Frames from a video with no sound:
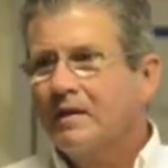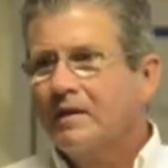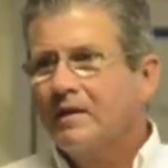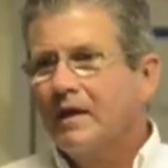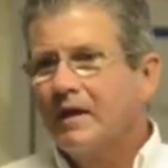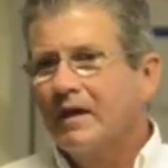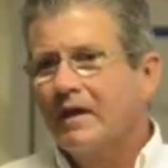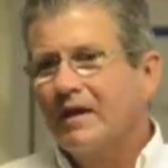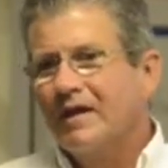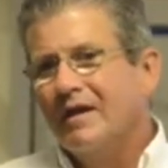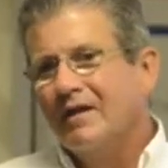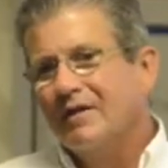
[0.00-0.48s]

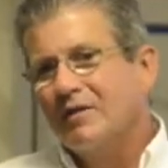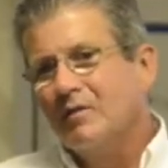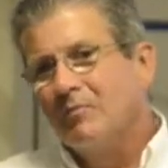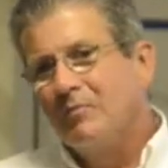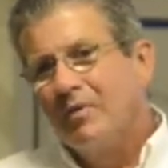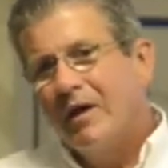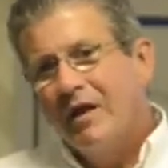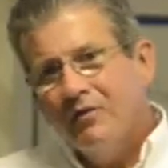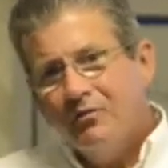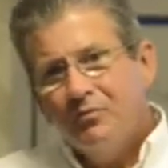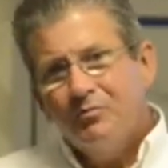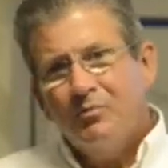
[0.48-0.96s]
And the
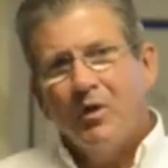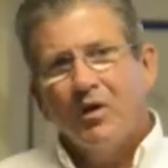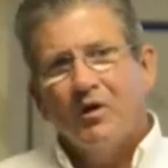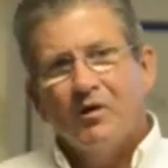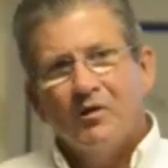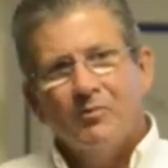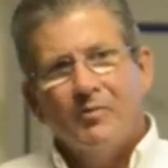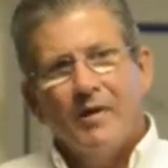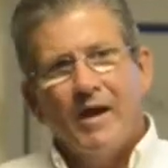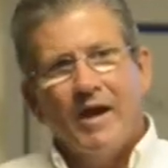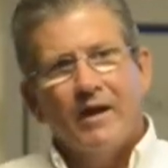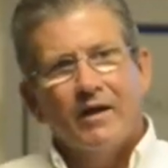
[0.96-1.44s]
best
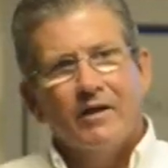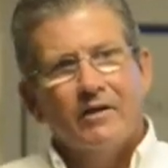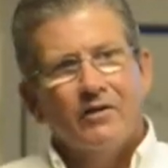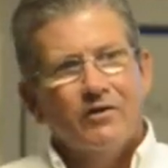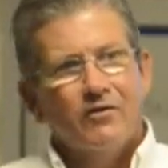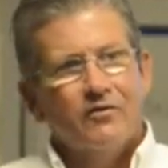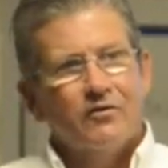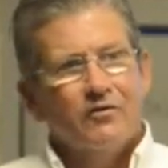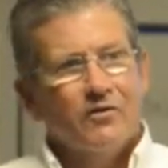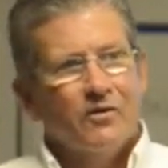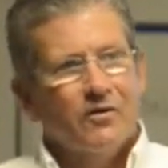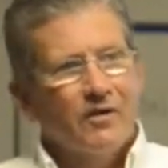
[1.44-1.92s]
part about it
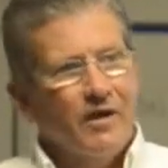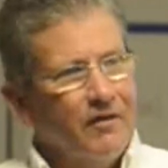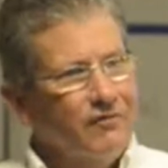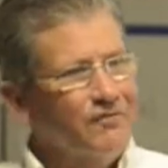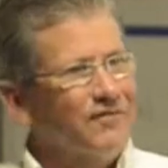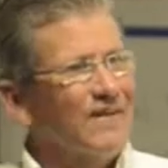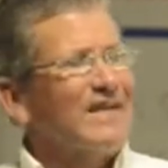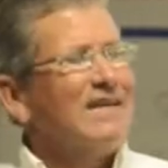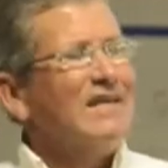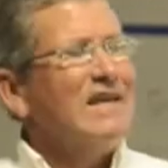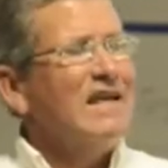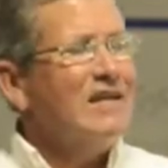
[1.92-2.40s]
is they're
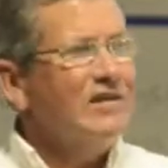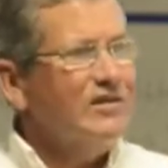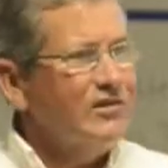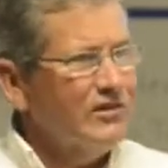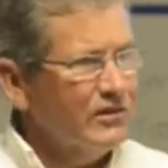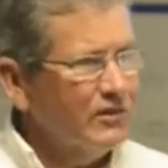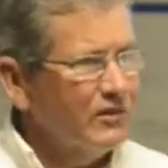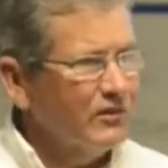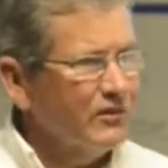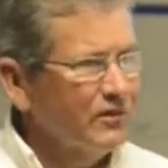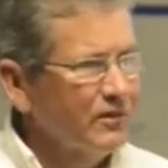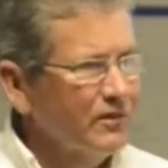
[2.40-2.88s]

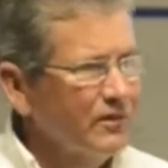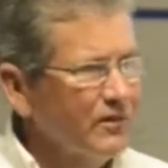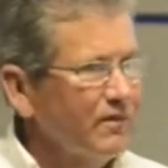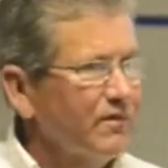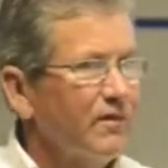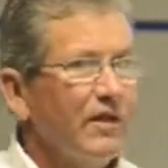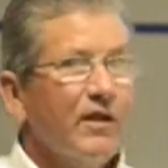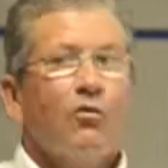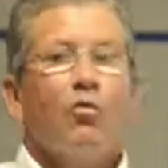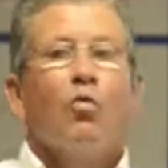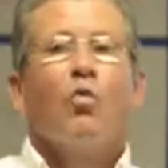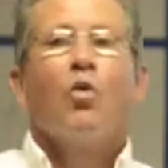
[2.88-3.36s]
efficacious.
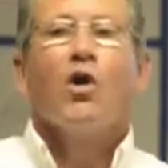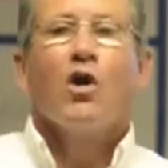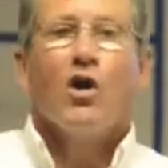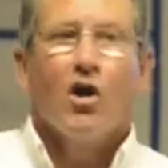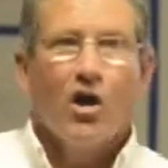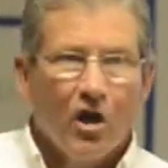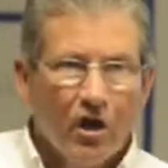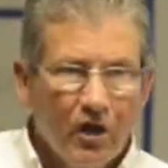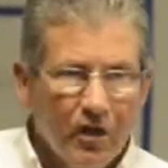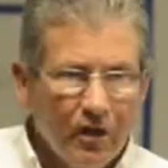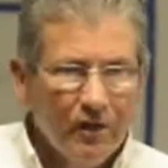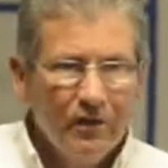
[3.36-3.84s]
They
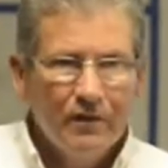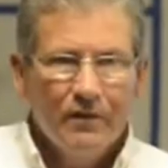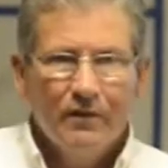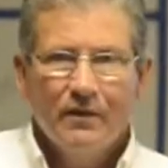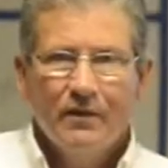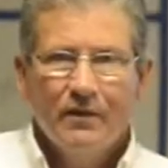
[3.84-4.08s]
work.